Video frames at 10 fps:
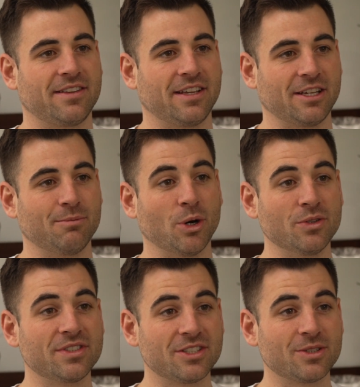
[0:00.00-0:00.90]
I think in
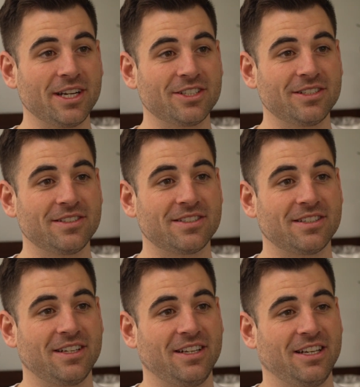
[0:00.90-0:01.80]
most
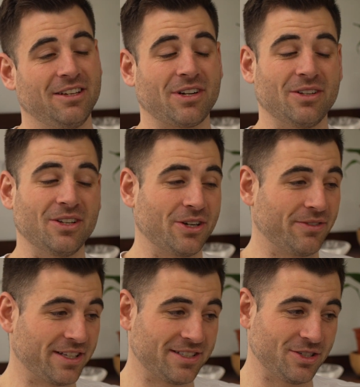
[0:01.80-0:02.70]
situations, a lot
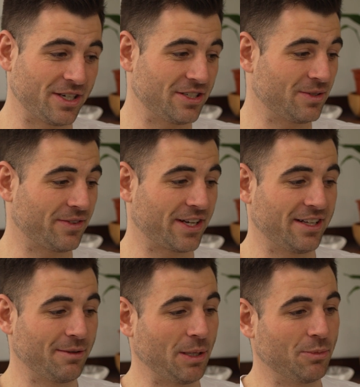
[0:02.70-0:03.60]
of other situations where I've had to
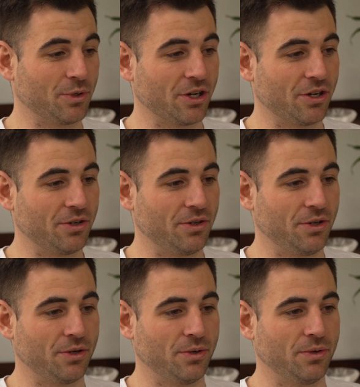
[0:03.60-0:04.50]
let people go
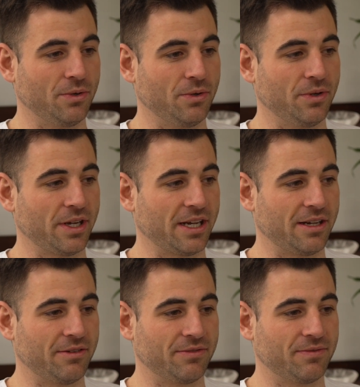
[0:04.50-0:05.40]
who
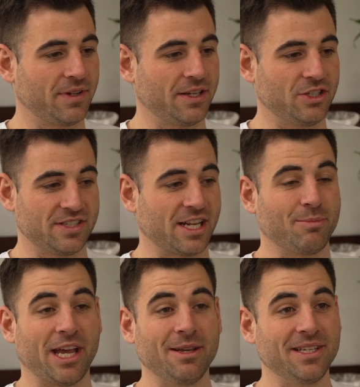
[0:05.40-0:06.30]
have just had a
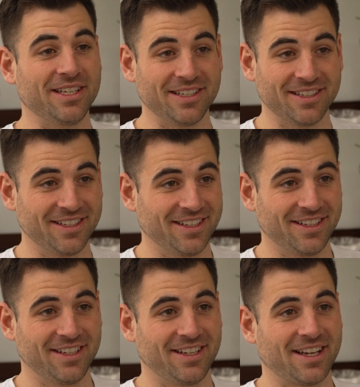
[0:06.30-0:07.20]
baby,
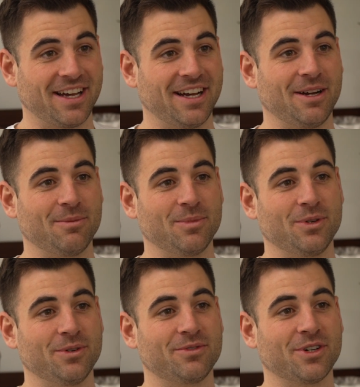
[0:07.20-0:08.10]

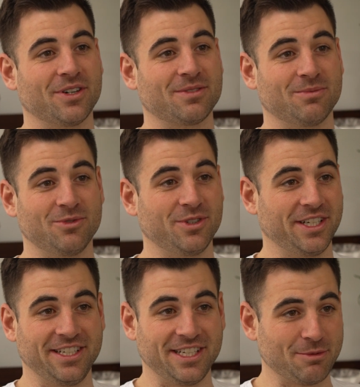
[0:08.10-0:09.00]
who have got some
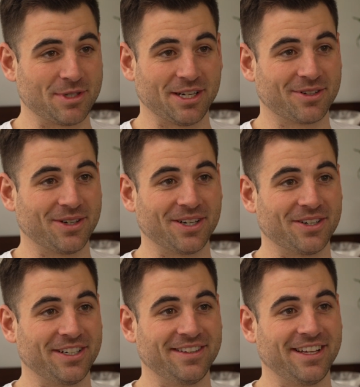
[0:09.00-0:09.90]
really deep stuff going
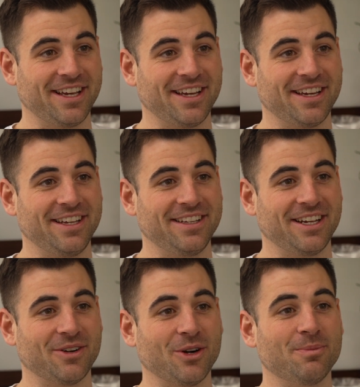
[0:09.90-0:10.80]
on in
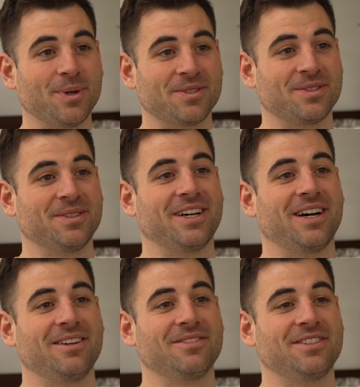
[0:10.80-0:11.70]
their own personal
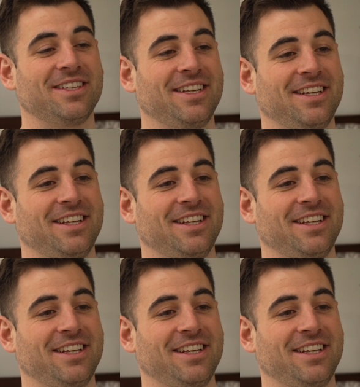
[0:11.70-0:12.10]
lives,